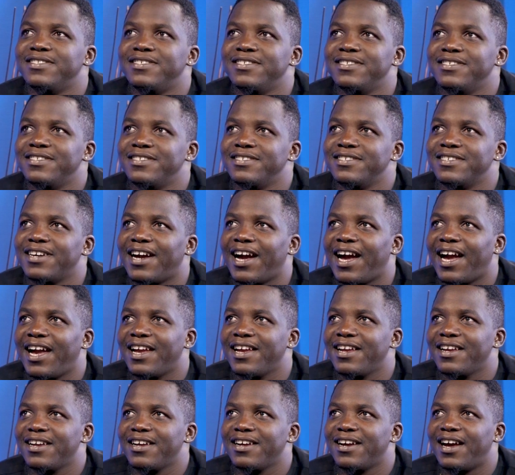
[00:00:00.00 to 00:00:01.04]
The
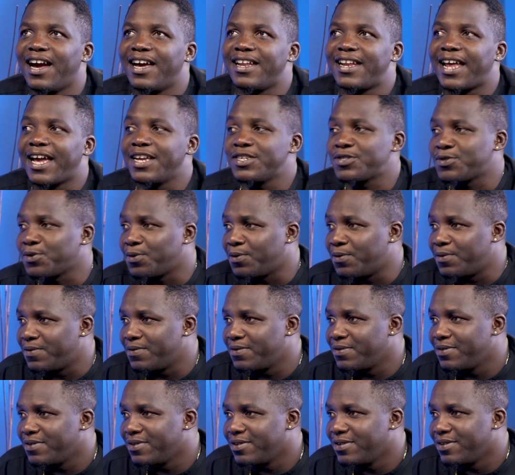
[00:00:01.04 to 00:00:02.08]
eye and I saw.
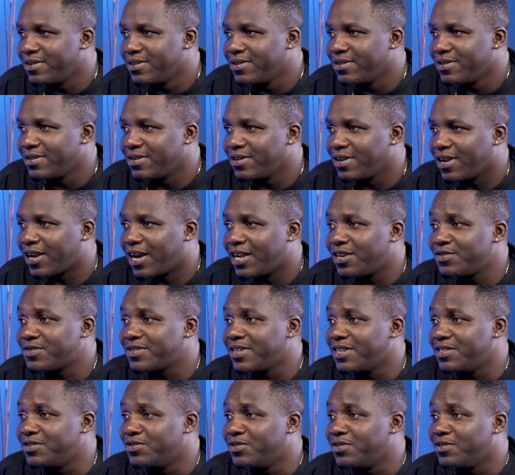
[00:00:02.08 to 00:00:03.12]
You cannot
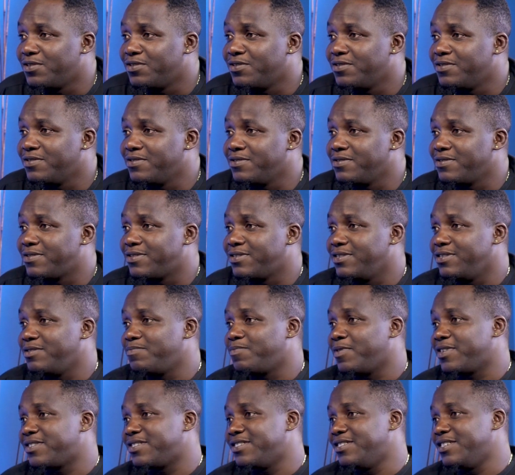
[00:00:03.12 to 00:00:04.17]
say no see
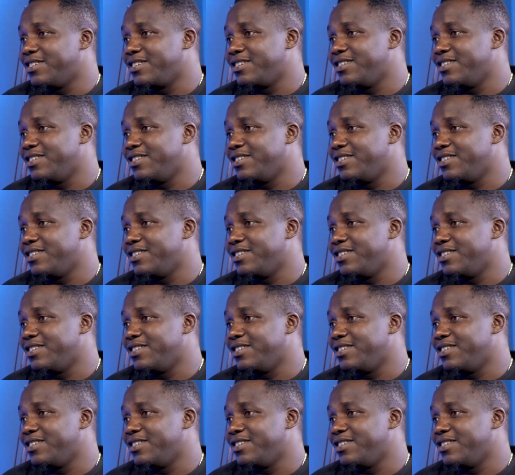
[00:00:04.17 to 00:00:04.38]
person